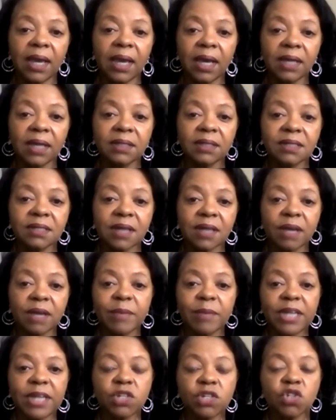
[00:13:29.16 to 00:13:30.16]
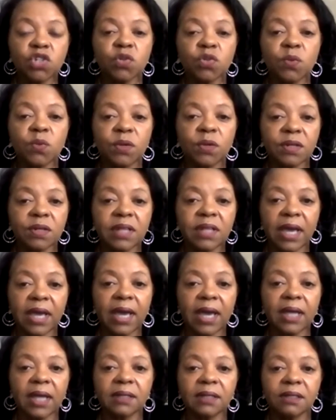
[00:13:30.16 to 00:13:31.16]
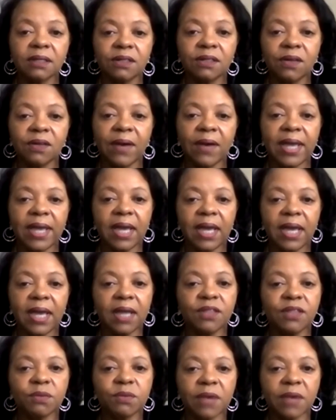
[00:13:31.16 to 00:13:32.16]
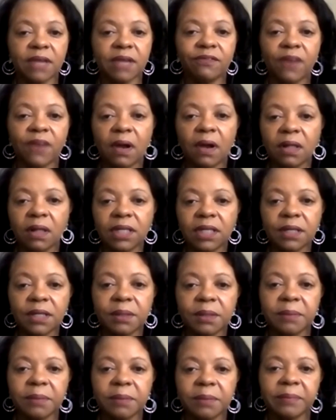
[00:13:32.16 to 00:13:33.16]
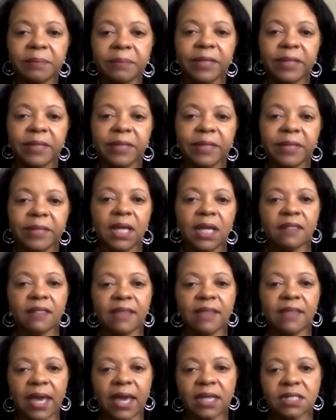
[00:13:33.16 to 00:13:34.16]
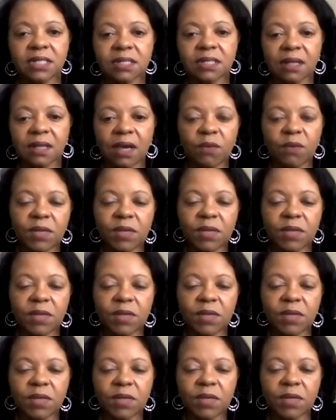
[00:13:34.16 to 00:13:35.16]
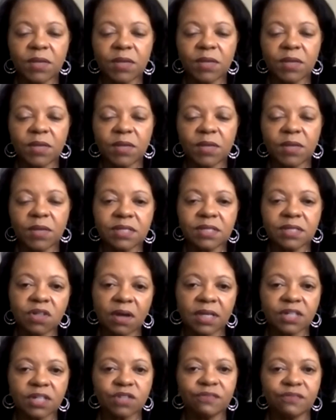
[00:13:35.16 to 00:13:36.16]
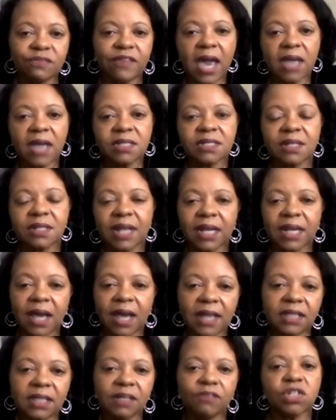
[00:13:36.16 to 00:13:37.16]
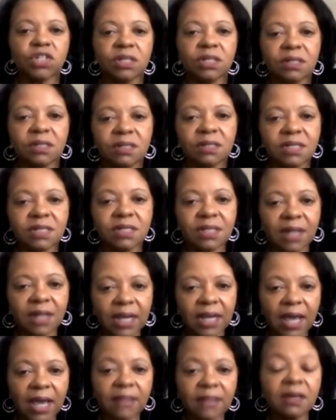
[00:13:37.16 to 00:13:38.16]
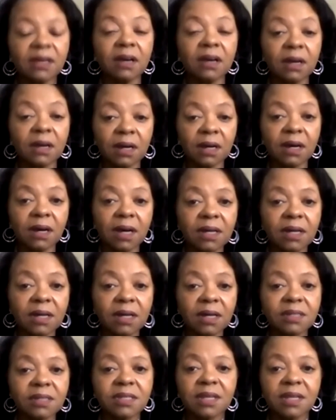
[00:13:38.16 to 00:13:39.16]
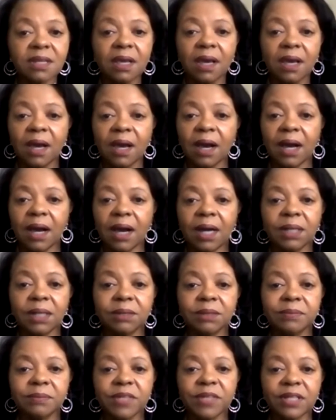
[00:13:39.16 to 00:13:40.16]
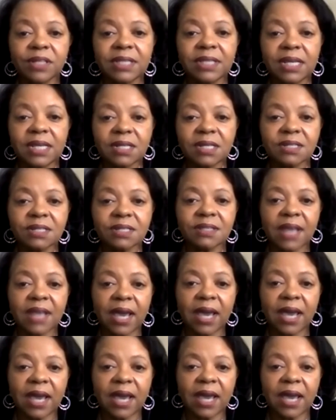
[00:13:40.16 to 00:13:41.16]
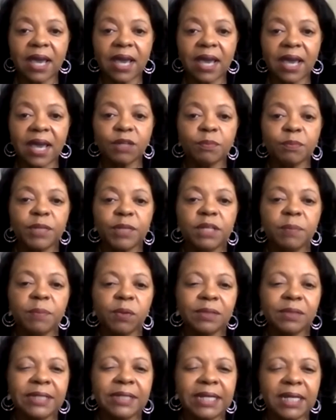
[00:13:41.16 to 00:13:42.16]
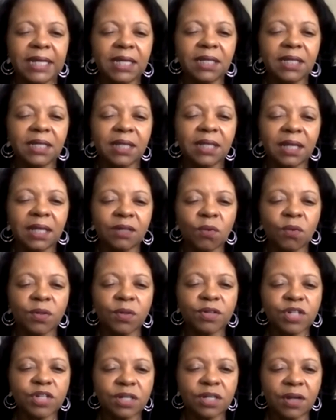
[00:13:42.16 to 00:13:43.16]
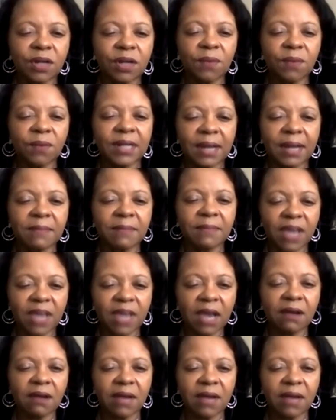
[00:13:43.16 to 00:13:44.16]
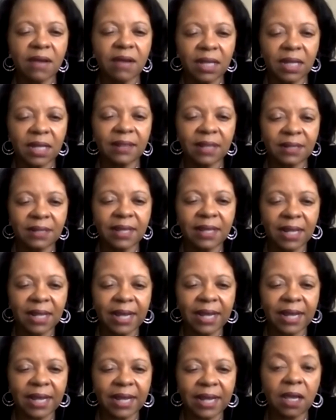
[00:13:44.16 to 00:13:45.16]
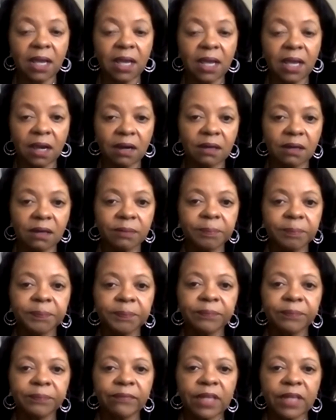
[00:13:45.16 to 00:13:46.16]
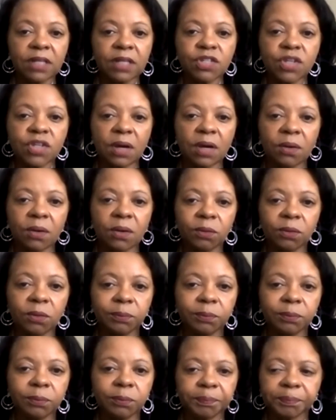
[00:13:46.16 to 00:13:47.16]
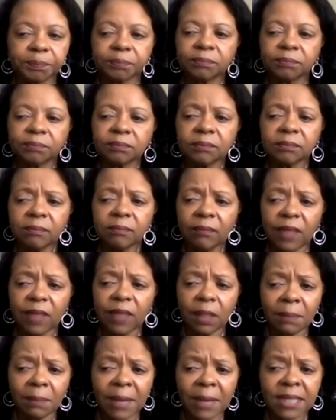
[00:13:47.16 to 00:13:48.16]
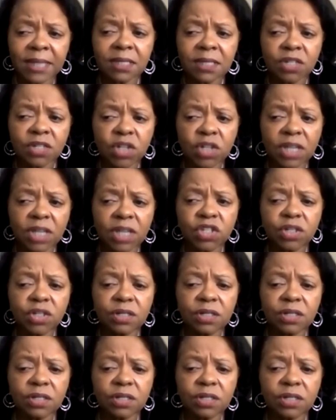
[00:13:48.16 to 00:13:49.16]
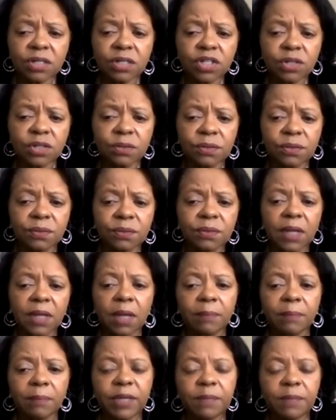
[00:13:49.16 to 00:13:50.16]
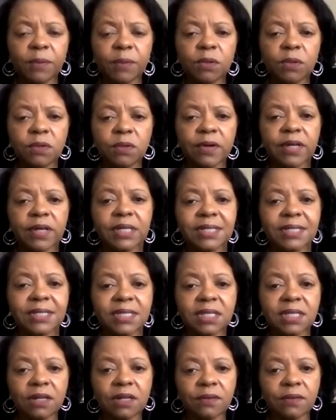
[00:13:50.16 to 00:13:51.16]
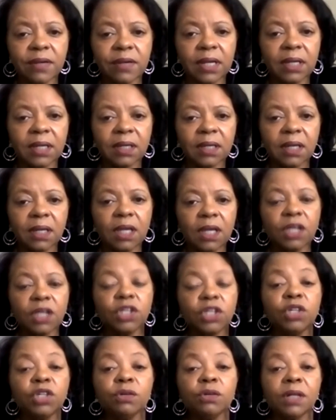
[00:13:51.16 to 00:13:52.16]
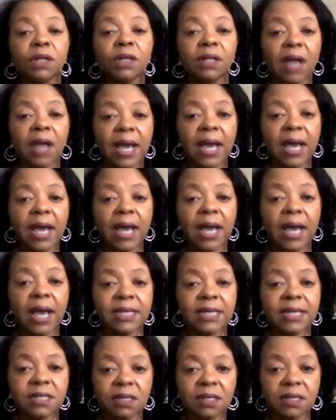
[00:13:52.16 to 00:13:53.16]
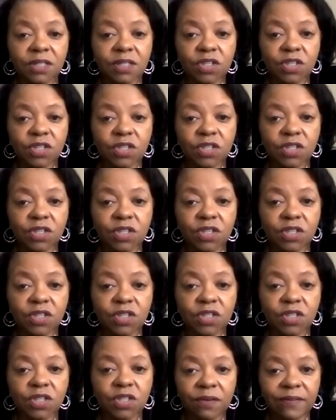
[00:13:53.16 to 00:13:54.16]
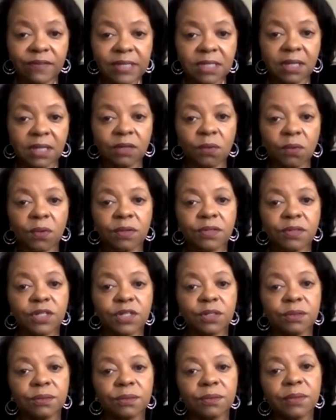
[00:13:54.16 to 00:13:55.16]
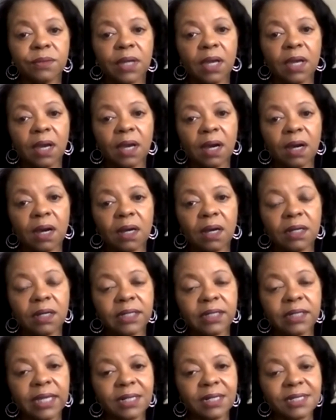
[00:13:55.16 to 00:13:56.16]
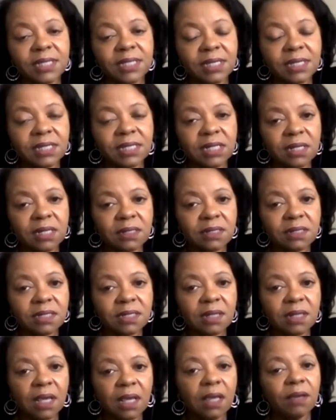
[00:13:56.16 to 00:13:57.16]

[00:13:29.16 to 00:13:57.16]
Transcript: and I made sure that, I had the right volume, that I wasn't talking too fast, that I got the inflections, that I got the things that people need in order to know that I'm there and that I care. So my suggestion to people who are considering utilizing the service in order to get assistance,